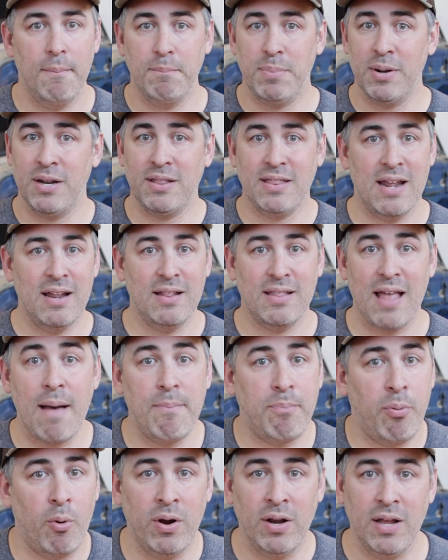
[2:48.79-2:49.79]
But then at
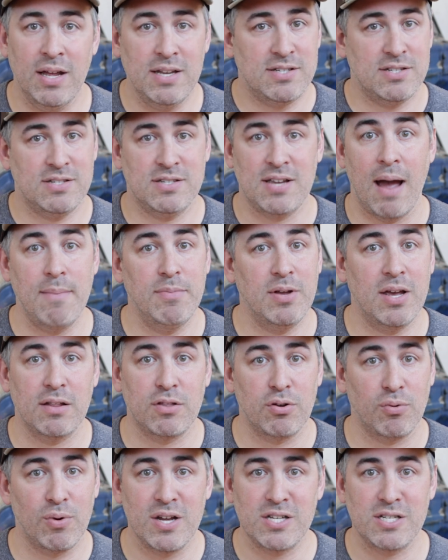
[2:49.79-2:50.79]
that point, it's time to
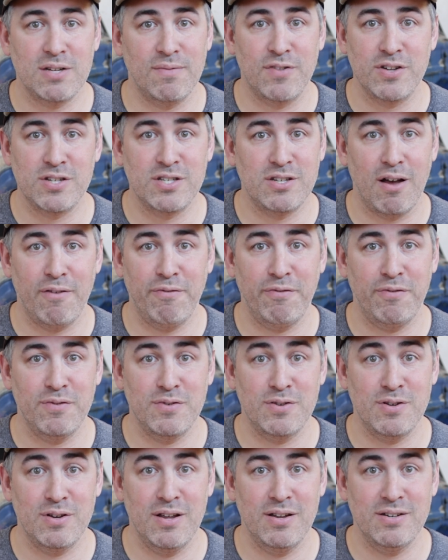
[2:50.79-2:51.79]
get the rest of the
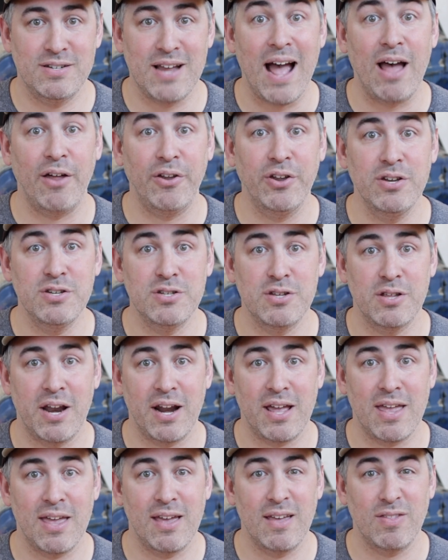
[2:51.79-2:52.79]
stuff dialed in so that
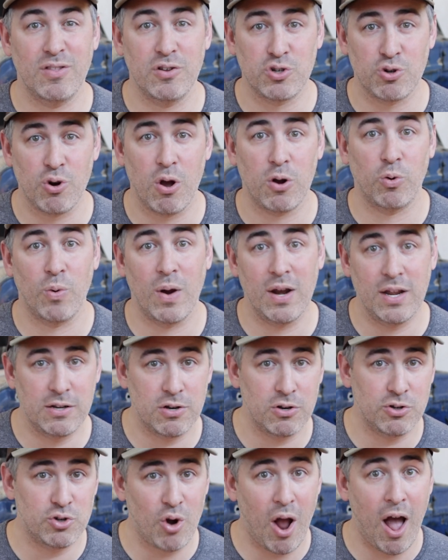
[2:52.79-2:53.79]
I can get the truck ready
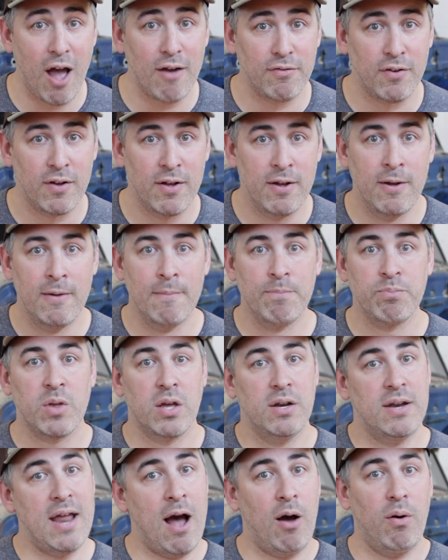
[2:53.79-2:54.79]
to drive.
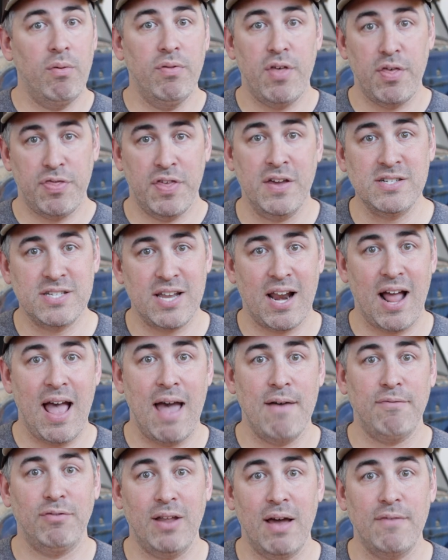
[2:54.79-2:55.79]
Now, the things that I
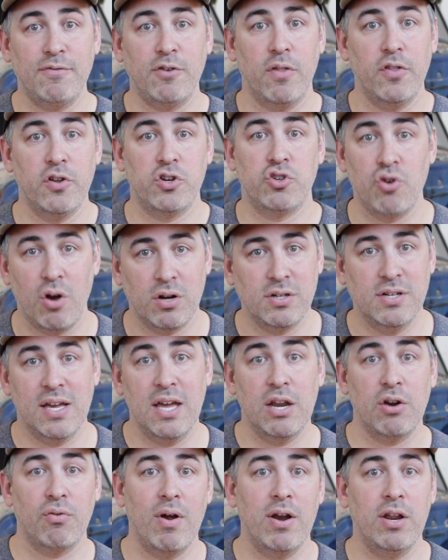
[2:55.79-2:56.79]
have left on the truck to
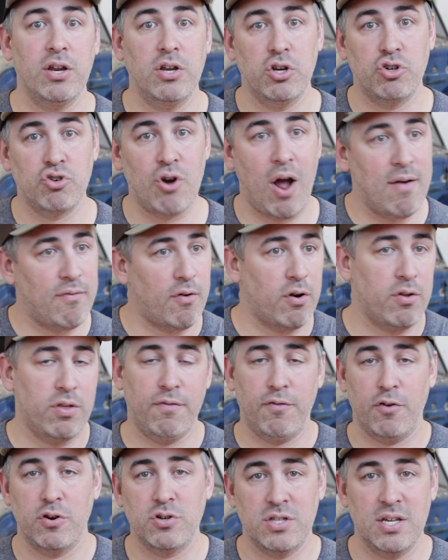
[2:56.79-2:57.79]
get it ready to drive are the
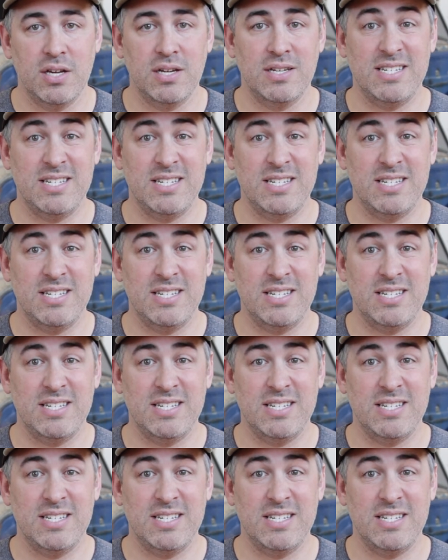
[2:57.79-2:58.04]
first thing,